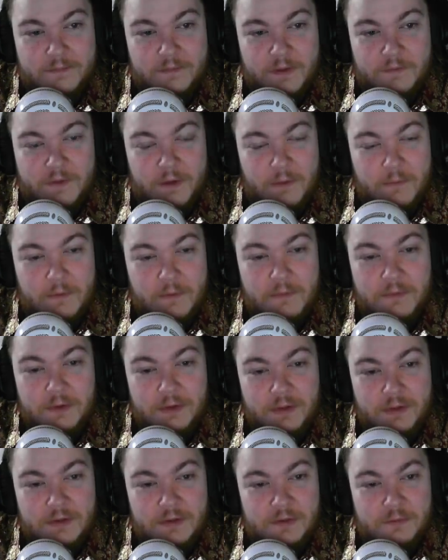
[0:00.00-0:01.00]
if I remember
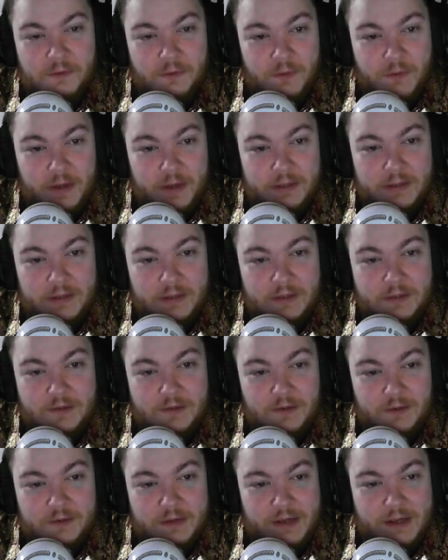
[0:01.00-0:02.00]
the term correctly, it's
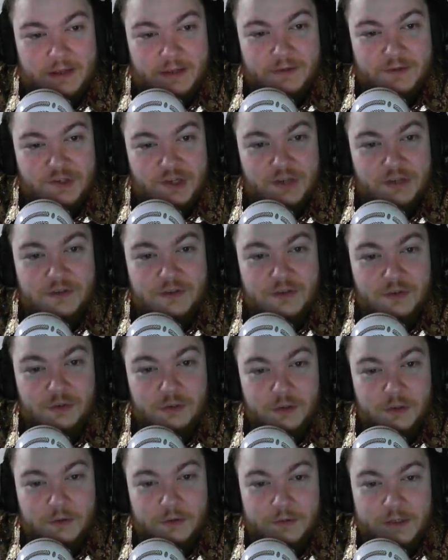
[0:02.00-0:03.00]
called
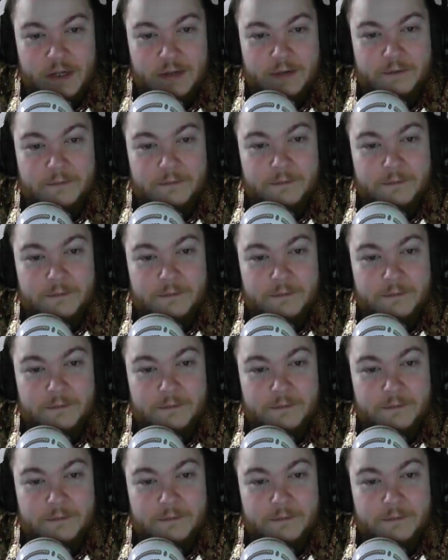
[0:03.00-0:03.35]
tangential learning.